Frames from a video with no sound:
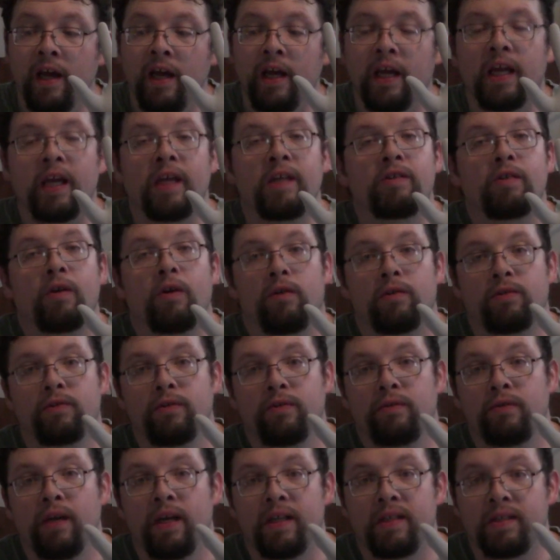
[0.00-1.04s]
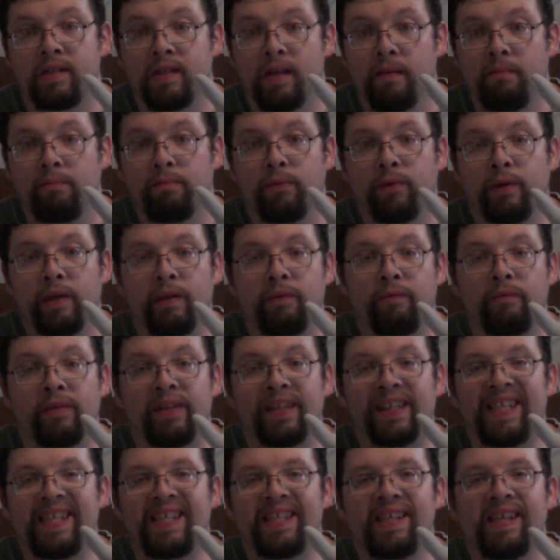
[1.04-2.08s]
He's also at some point
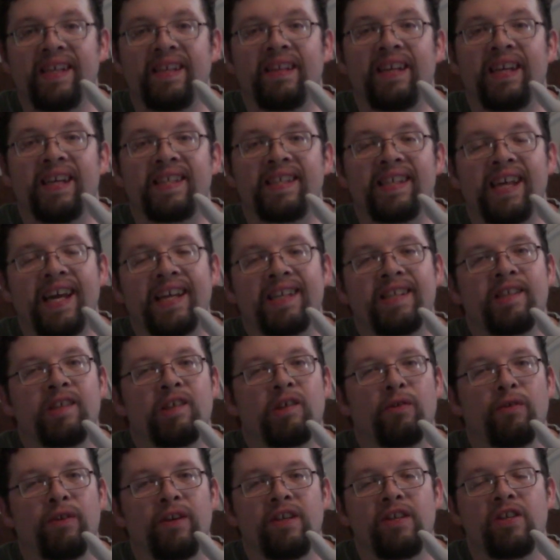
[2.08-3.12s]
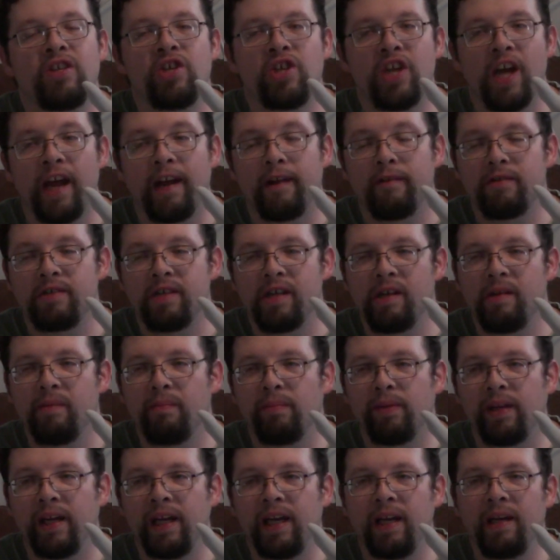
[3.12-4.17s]
releasing the Assassin's Creed Shadows Hidden
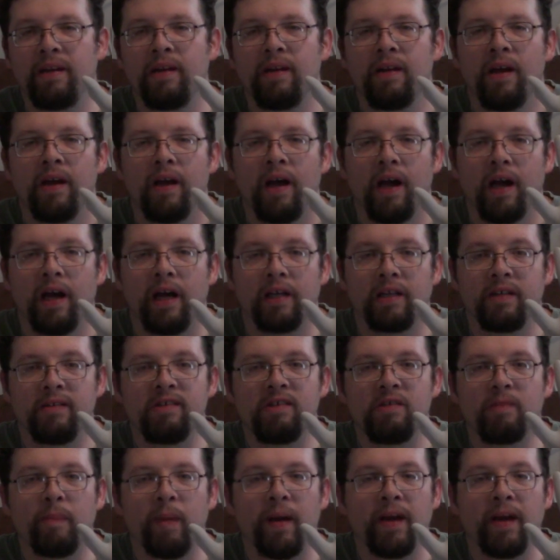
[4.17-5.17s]
Blade used by